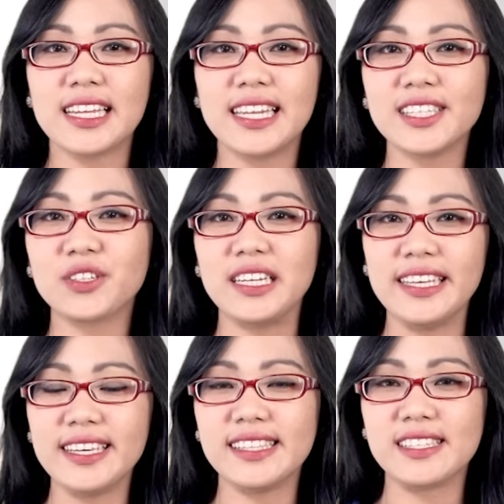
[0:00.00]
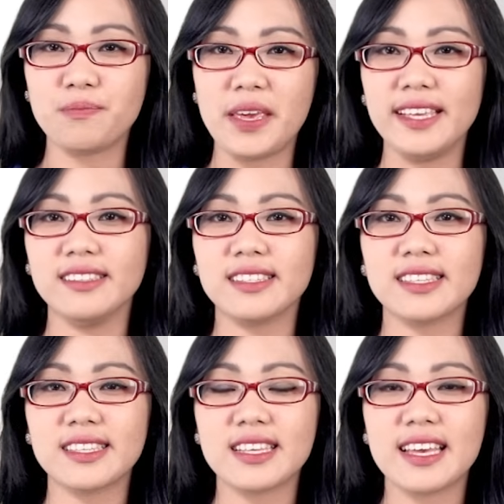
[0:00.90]
Literally, this
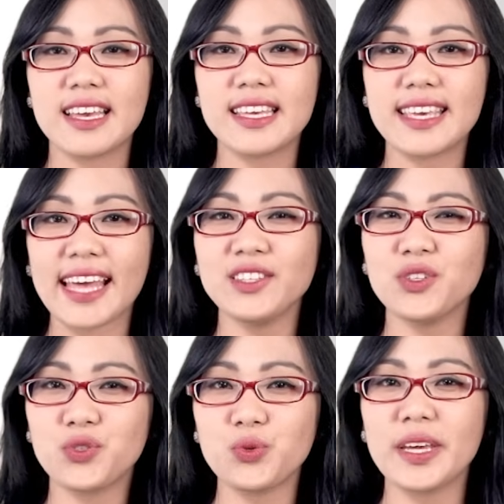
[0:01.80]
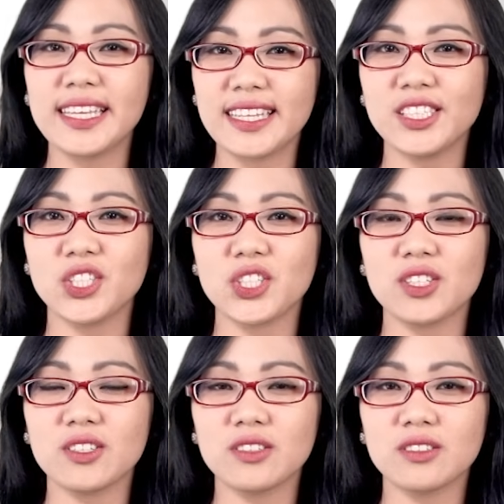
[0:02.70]
means, can you do English?